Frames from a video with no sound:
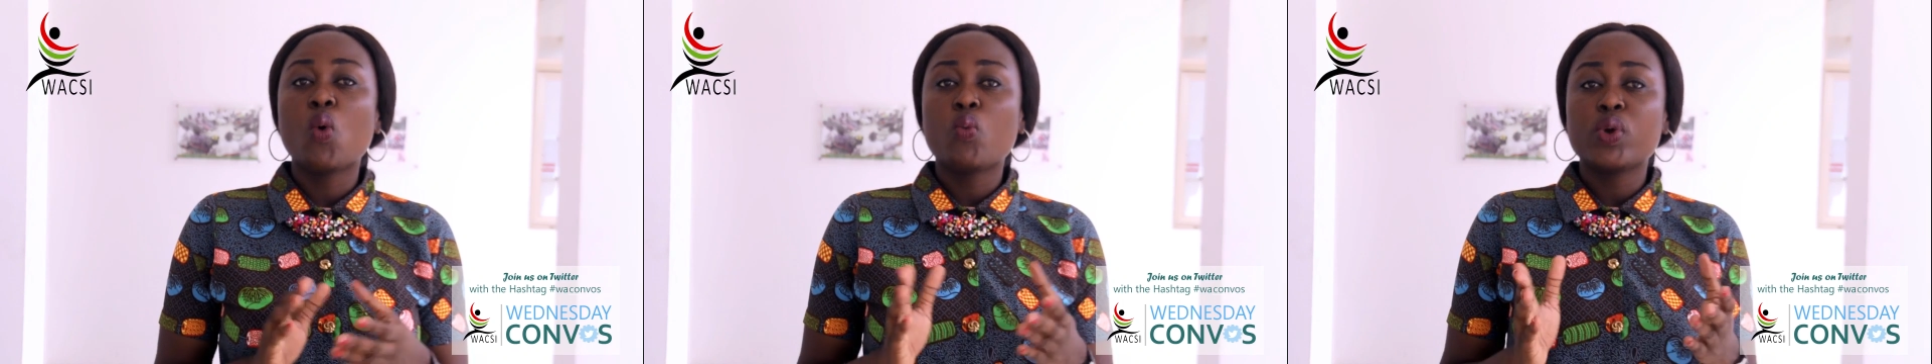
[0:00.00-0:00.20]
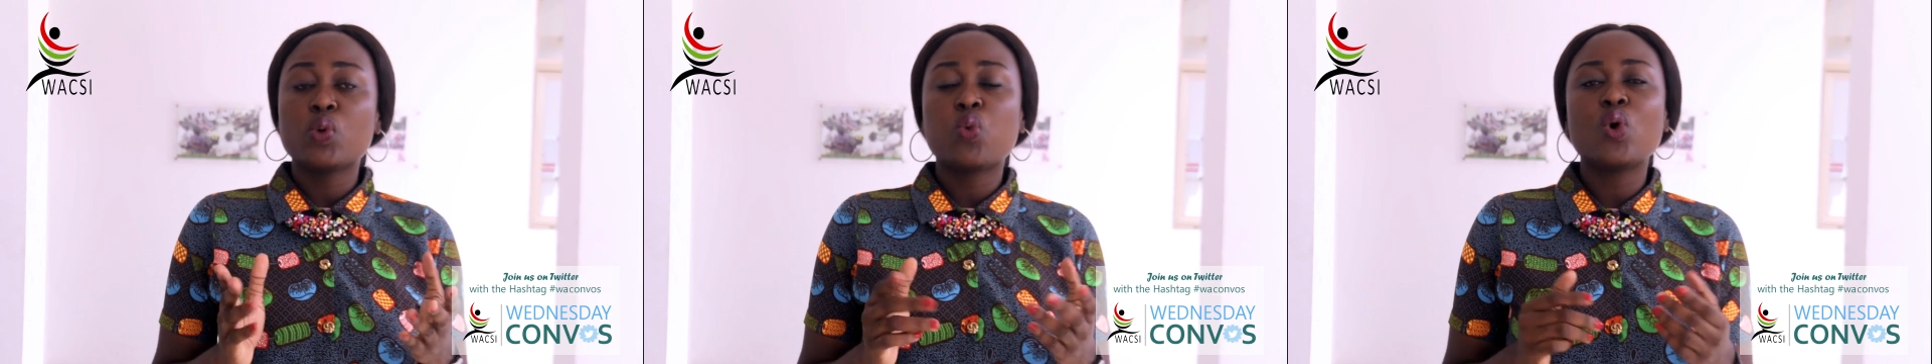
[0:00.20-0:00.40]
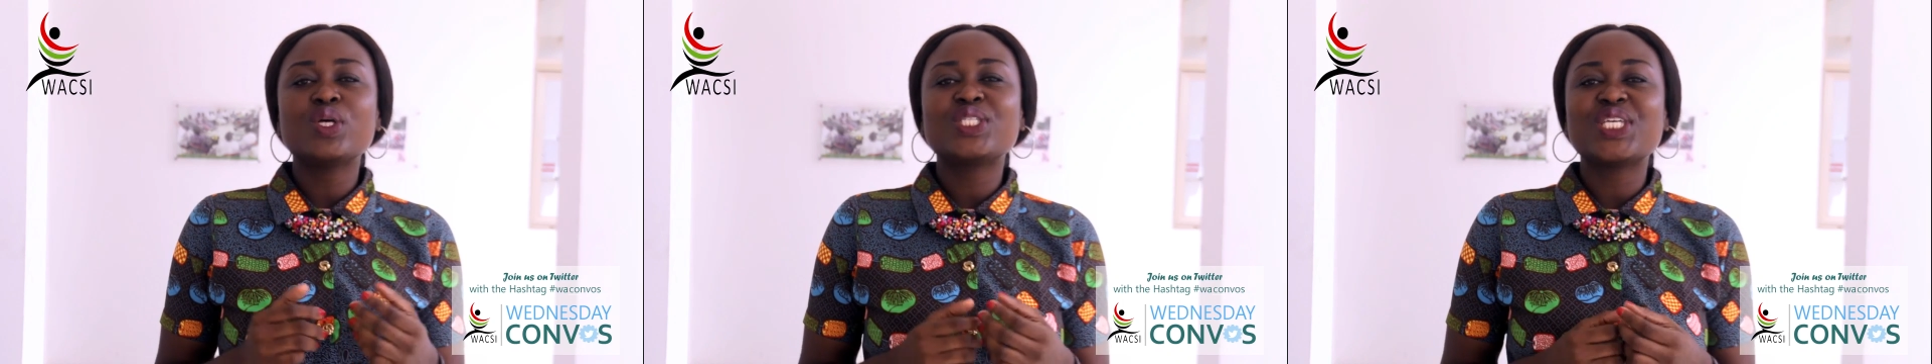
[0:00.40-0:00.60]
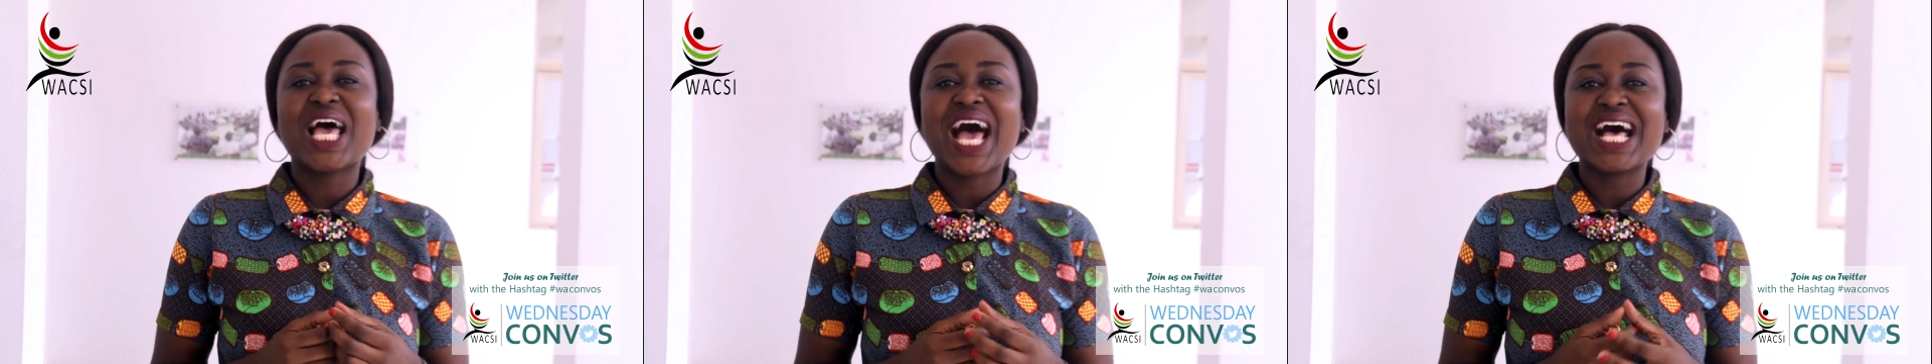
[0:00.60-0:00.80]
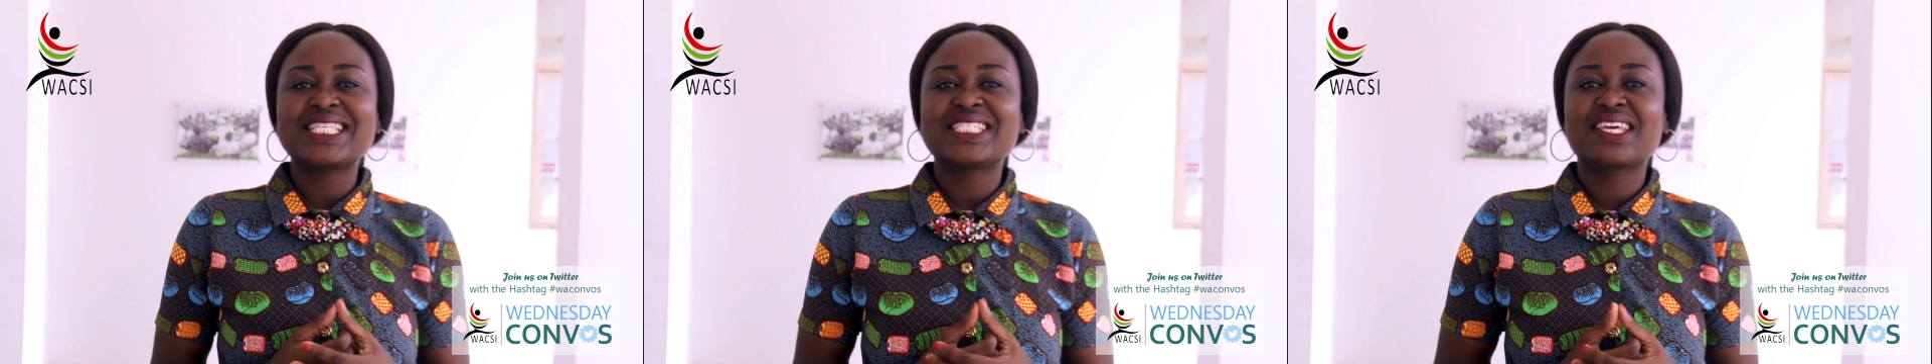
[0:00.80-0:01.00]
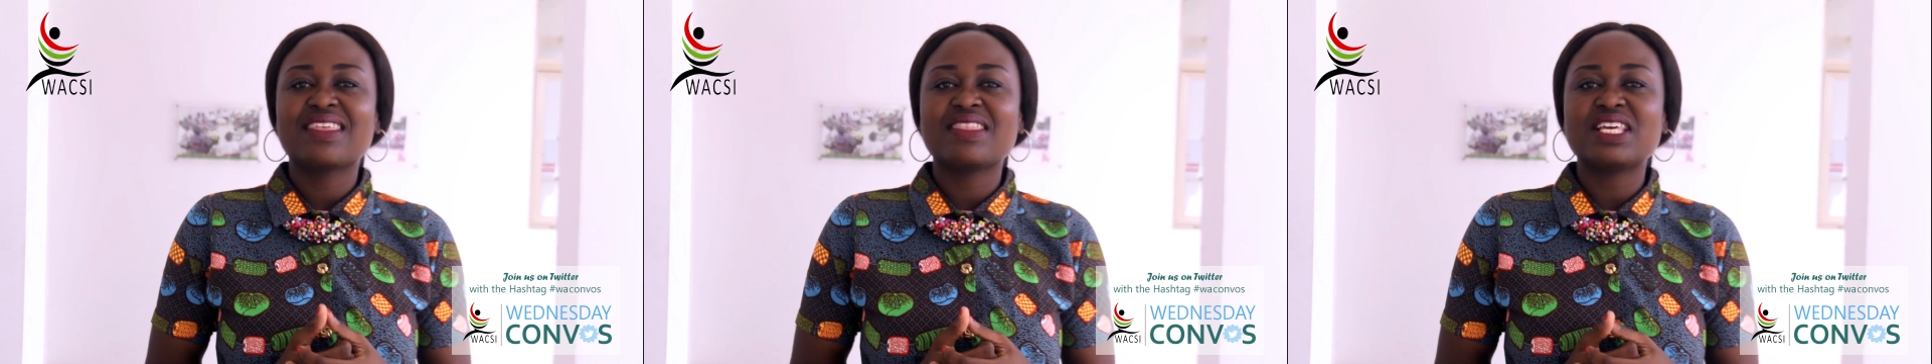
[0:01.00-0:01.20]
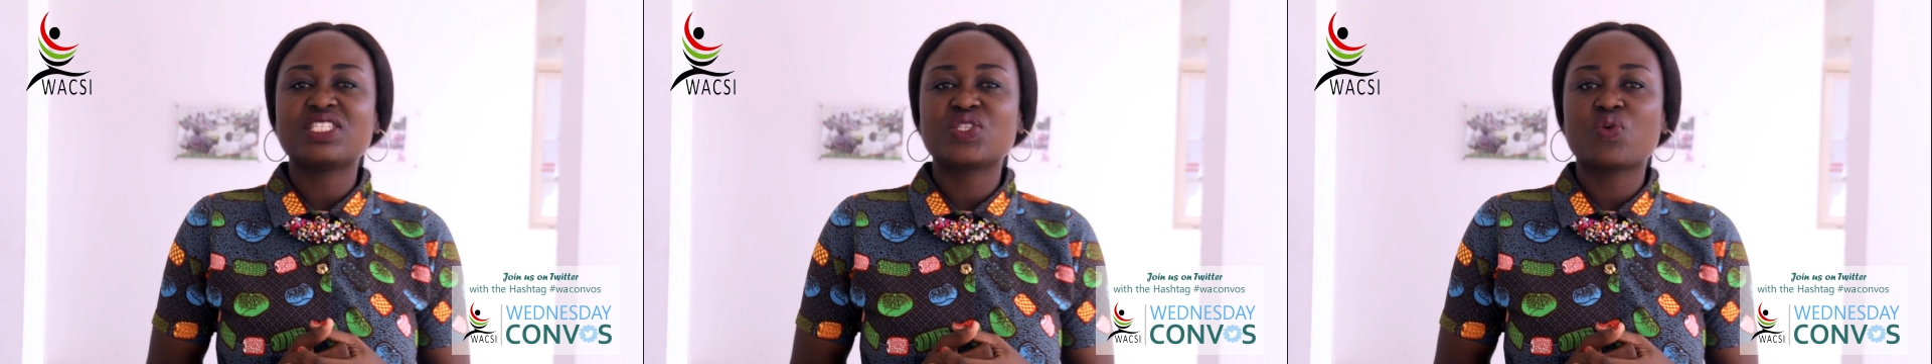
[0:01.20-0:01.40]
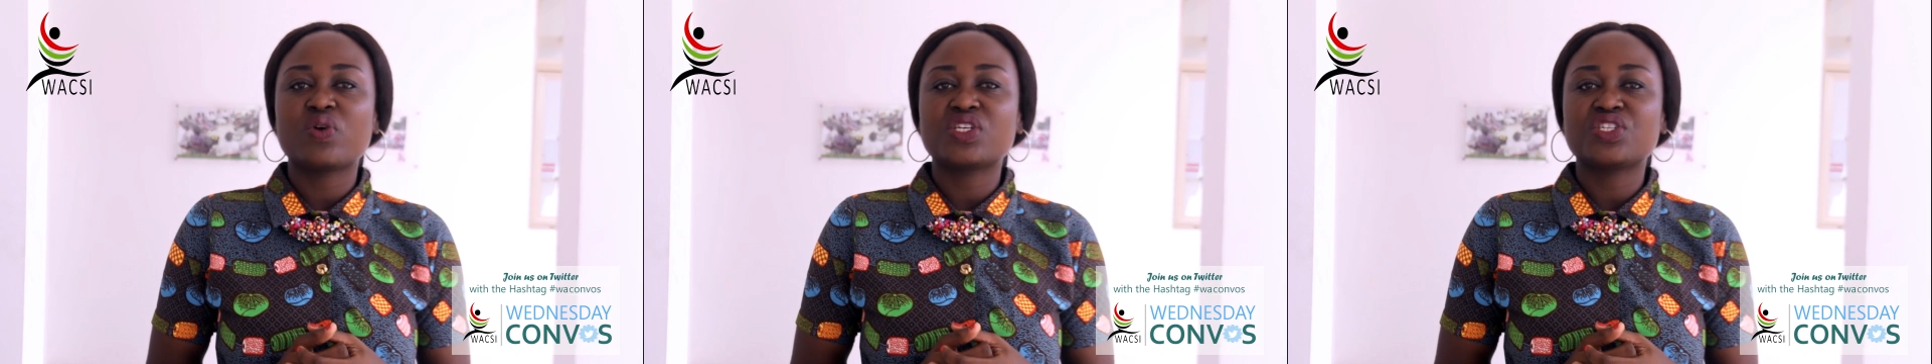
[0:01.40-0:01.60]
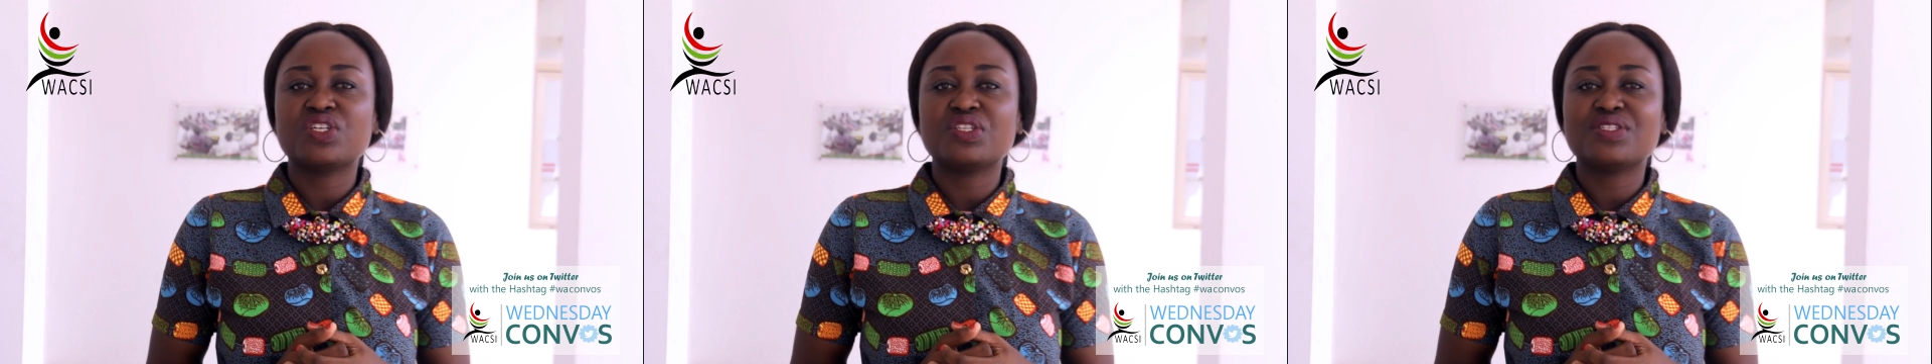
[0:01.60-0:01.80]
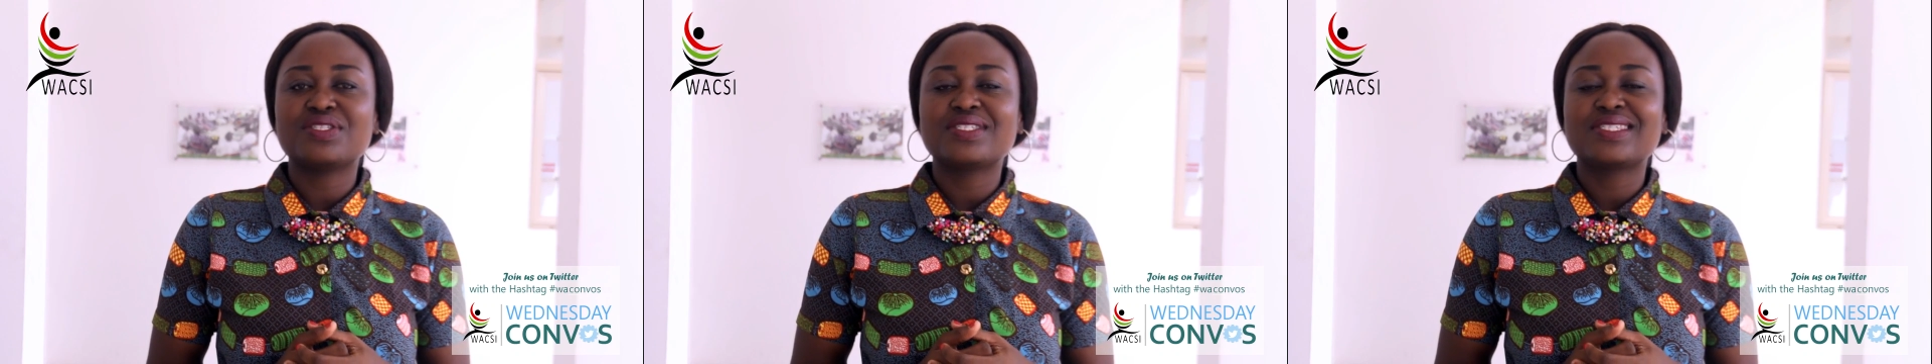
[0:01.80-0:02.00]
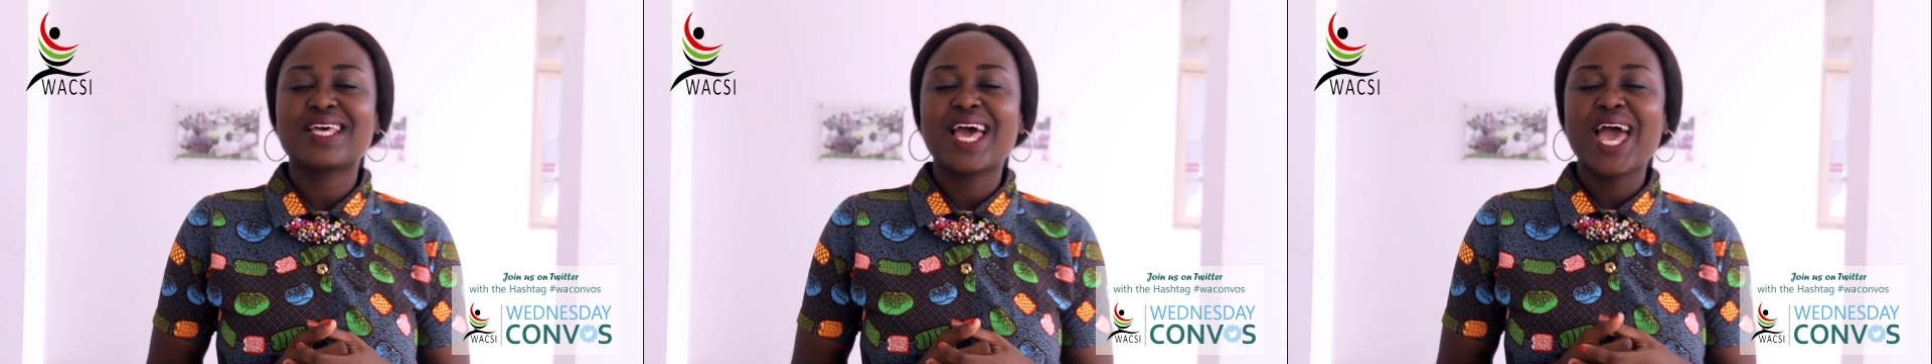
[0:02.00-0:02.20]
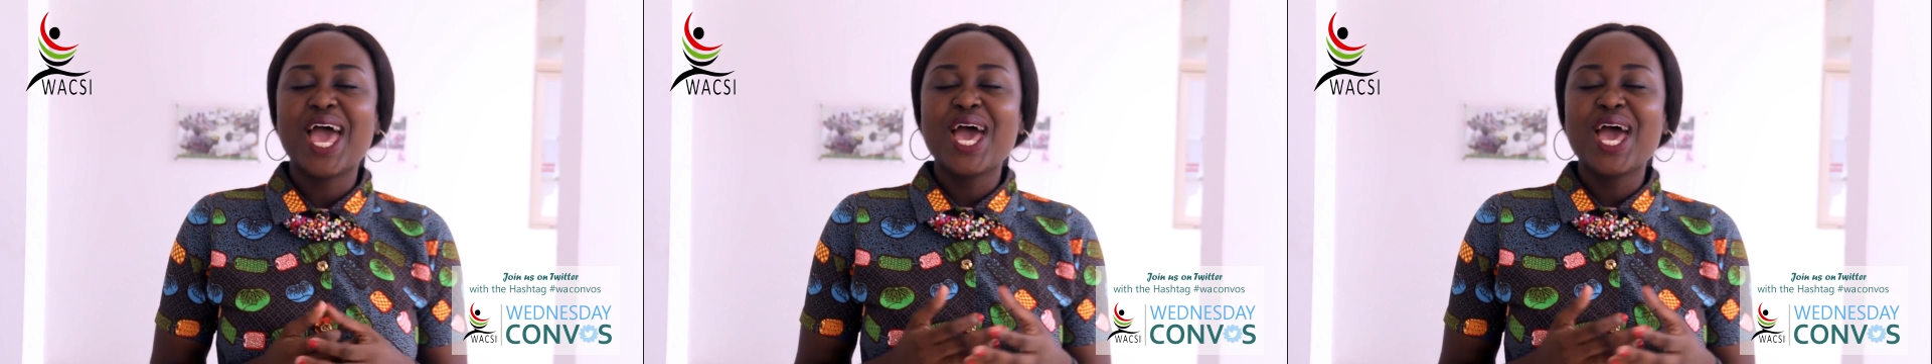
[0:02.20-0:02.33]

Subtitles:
we want to ask these questions.